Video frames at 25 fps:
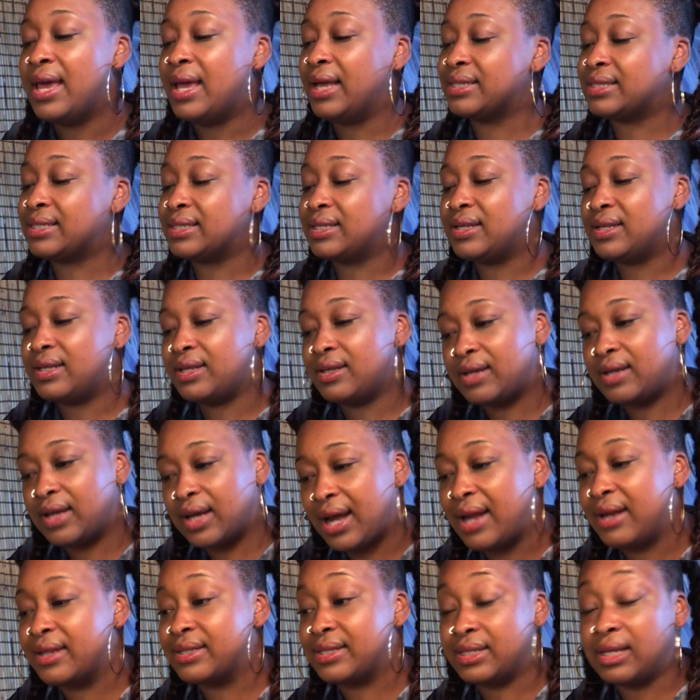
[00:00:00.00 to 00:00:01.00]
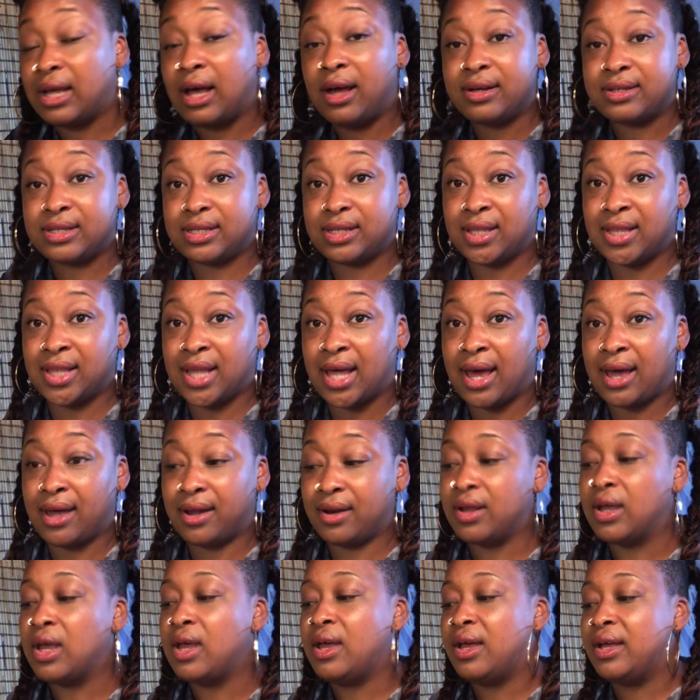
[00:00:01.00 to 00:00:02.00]
It's It kind of sucks
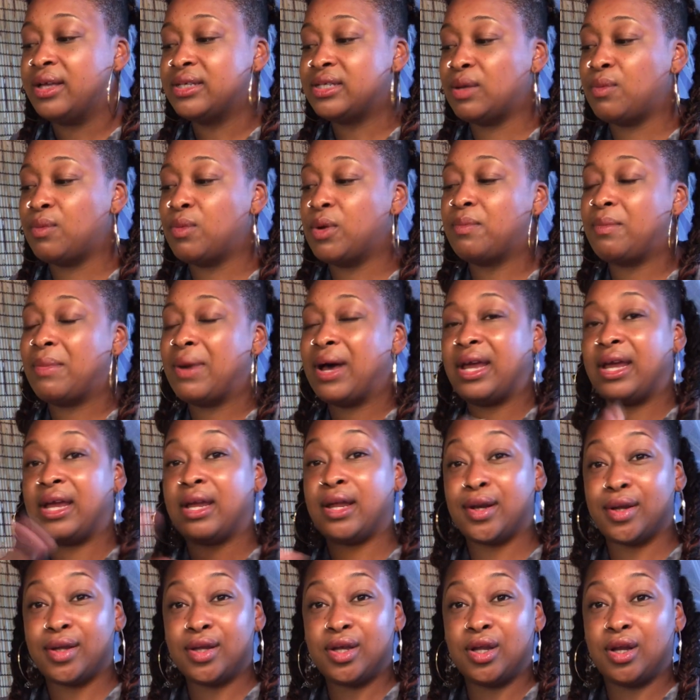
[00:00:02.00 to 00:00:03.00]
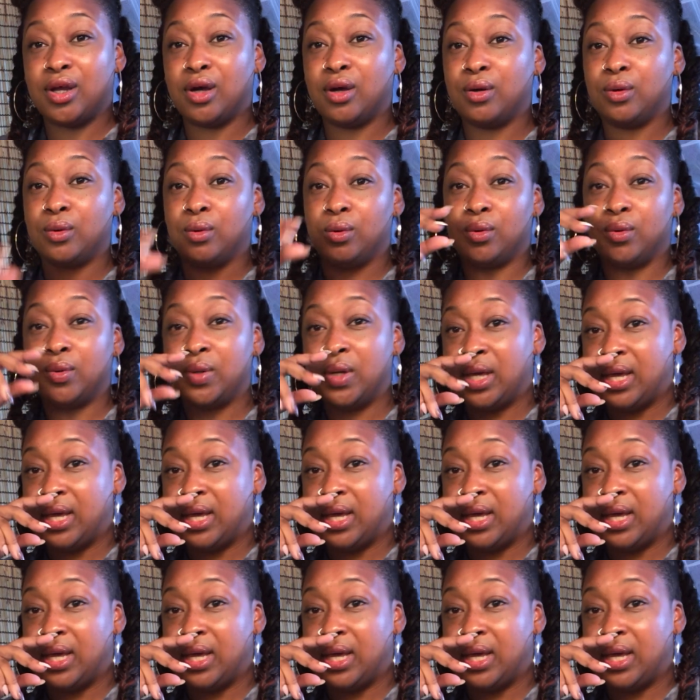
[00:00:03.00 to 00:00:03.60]
that someone might, you know,